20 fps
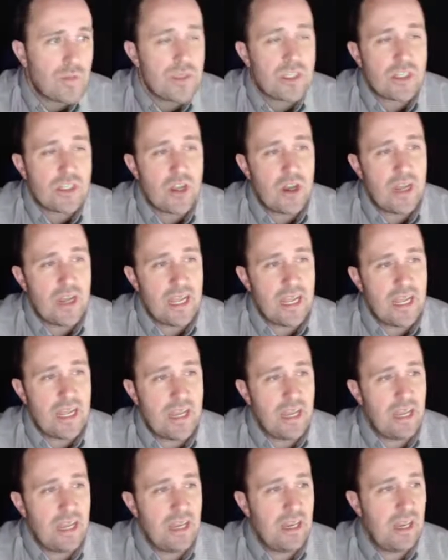we start
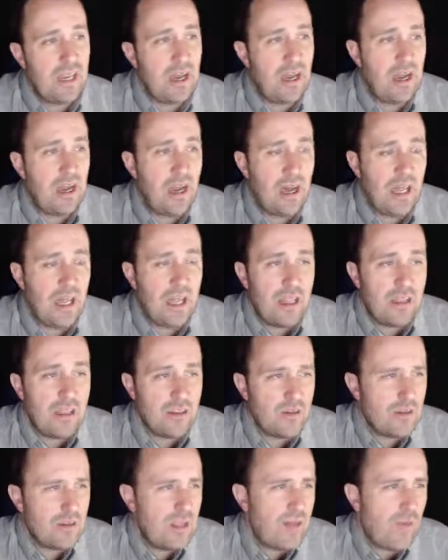hitting uh,
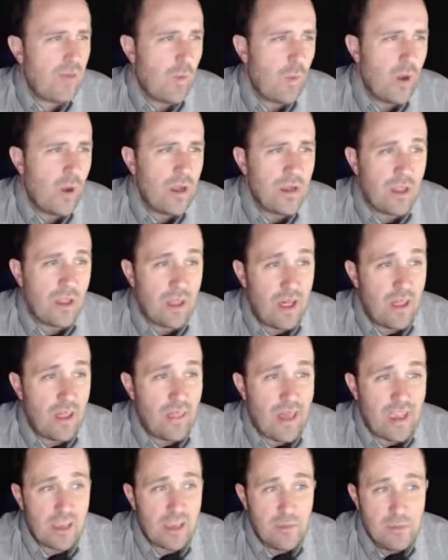level one, a lot of
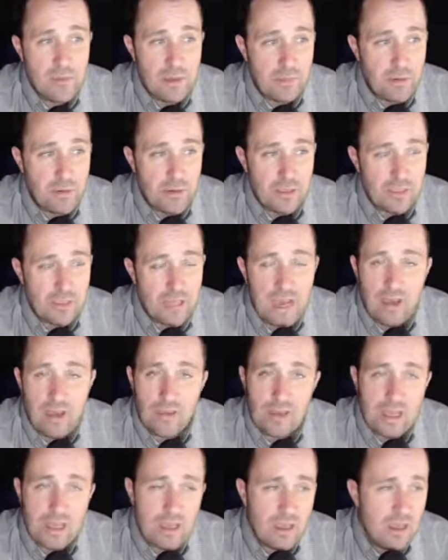can be
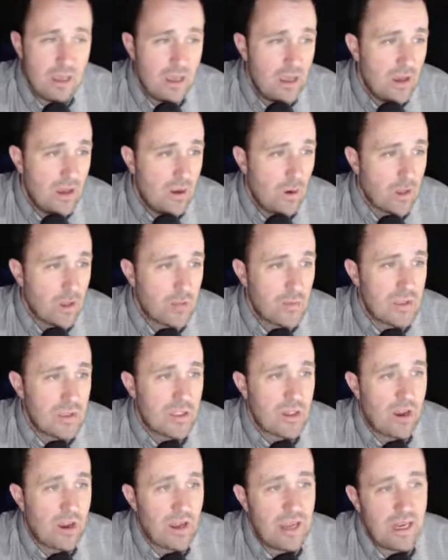personality. Once we
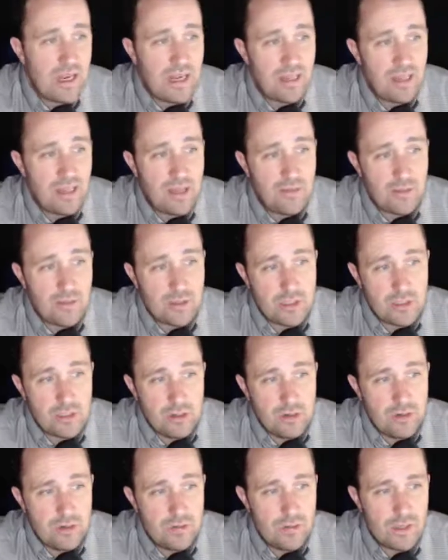start hitting level
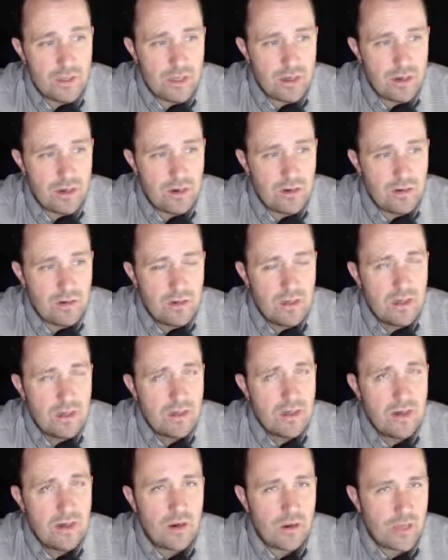two, we go,
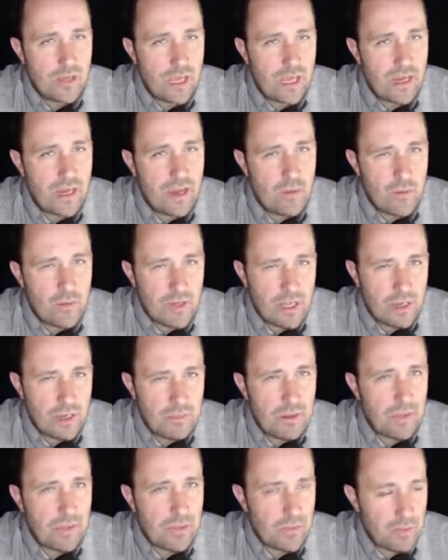okay, now we're talking
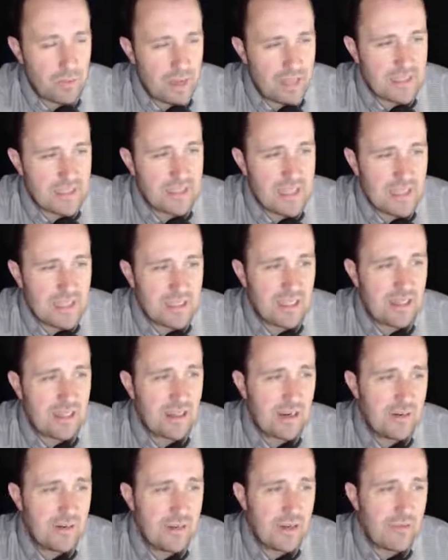about threats. That's a
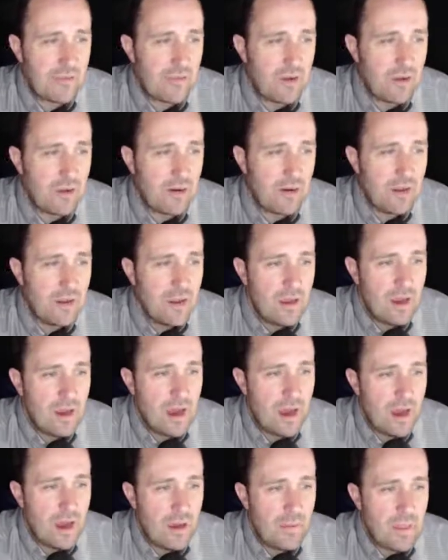little different.
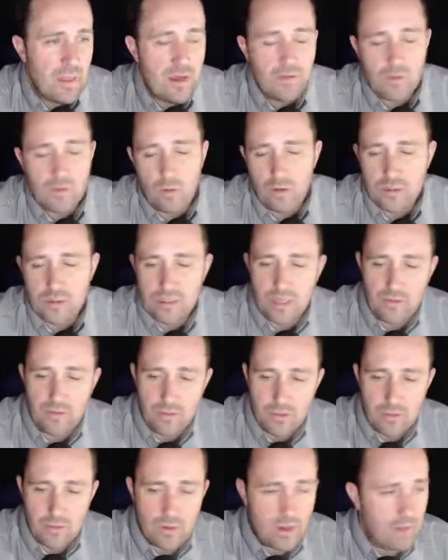Um, then of course,
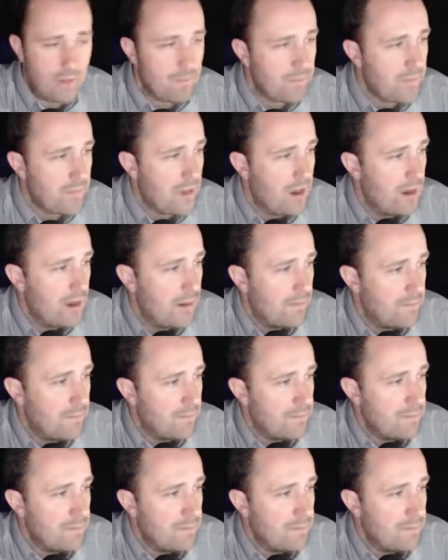level three, um,